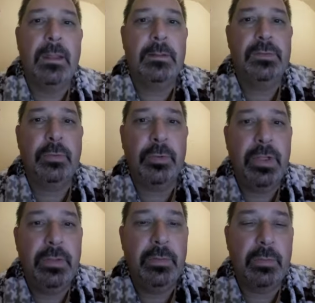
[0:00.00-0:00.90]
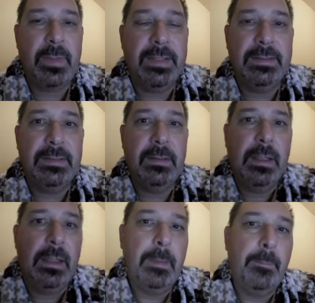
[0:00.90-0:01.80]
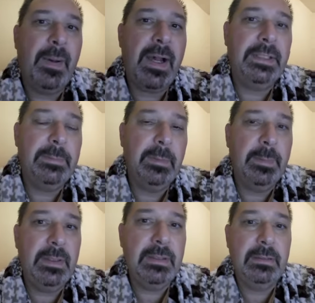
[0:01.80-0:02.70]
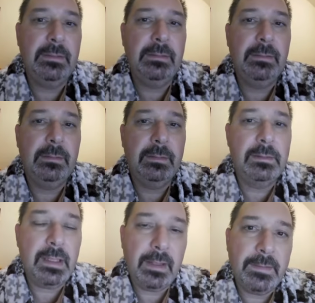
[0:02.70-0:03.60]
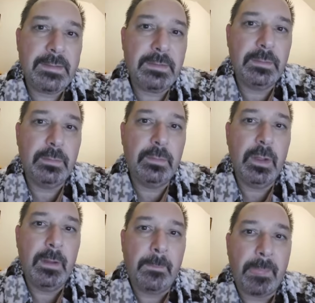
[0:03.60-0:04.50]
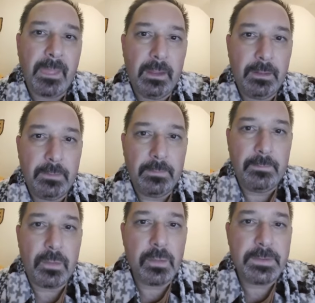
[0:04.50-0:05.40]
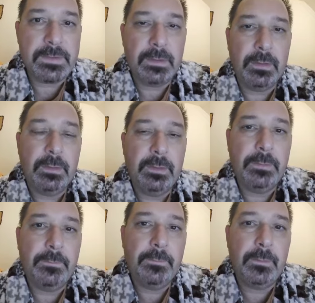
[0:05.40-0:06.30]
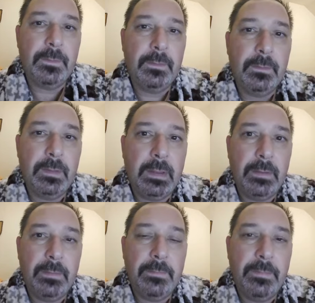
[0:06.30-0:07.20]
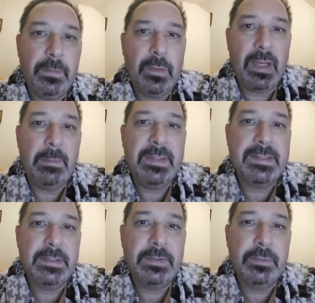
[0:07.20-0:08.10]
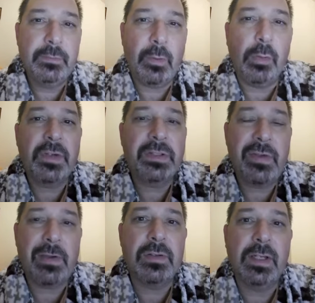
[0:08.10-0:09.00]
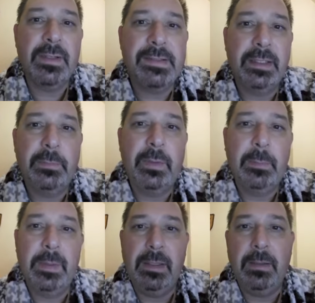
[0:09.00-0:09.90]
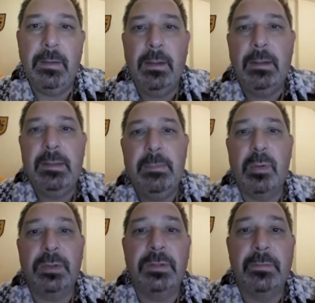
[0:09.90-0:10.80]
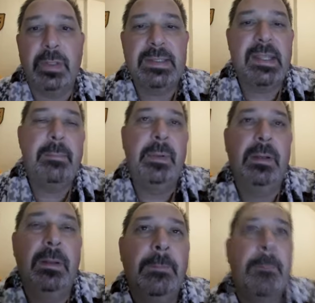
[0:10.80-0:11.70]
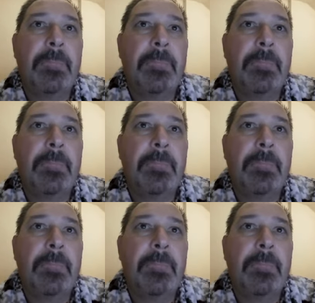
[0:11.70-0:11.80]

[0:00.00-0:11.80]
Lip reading: story you're writing, but it will be nice to focus on a few elements that you already recognize that will be important. For example,